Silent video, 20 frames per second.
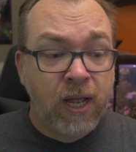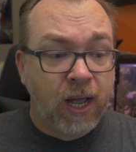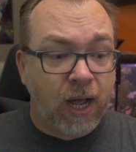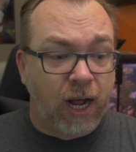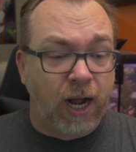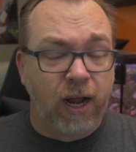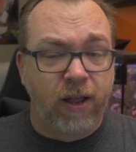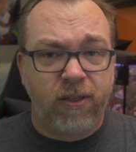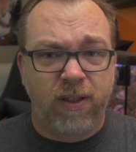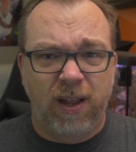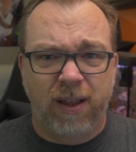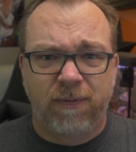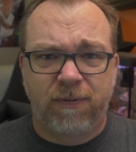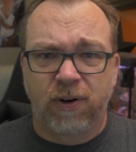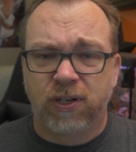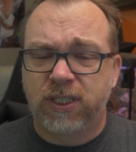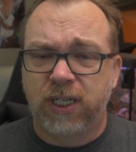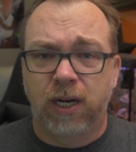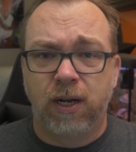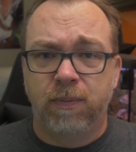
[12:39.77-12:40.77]
Uh, for
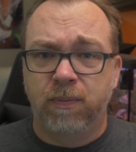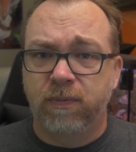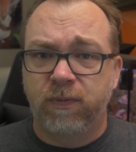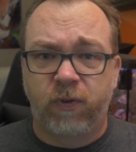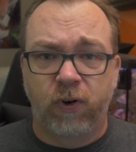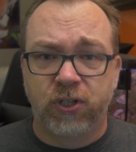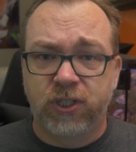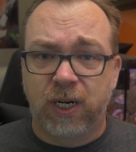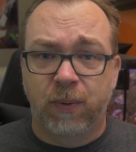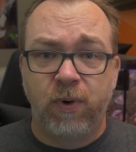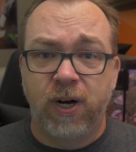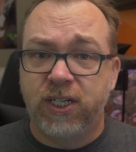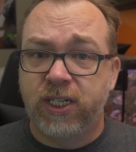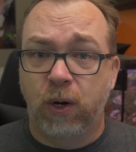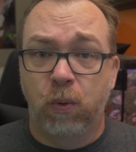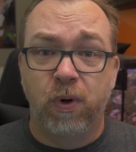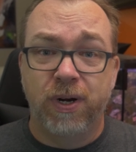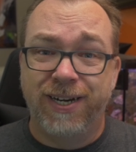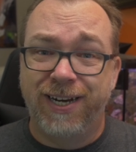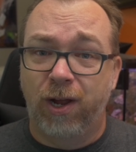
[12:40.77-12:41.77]
some for some reason,
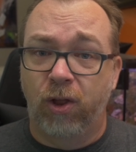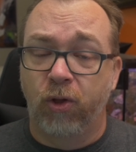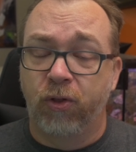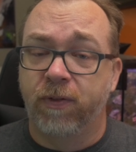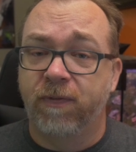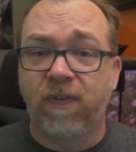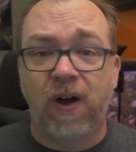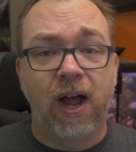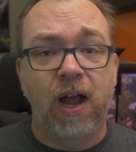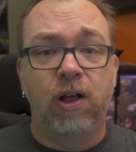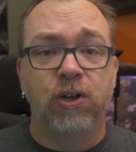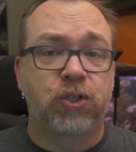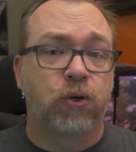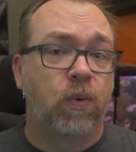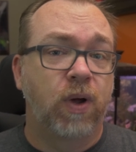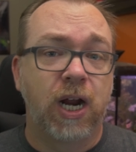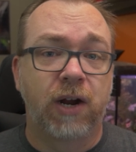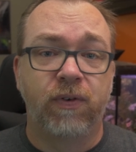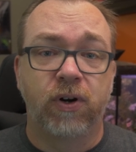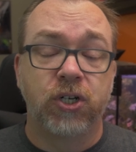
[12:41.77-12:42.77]
it wouldn't download the files or
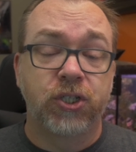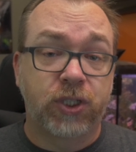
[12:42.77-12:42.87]
whatever.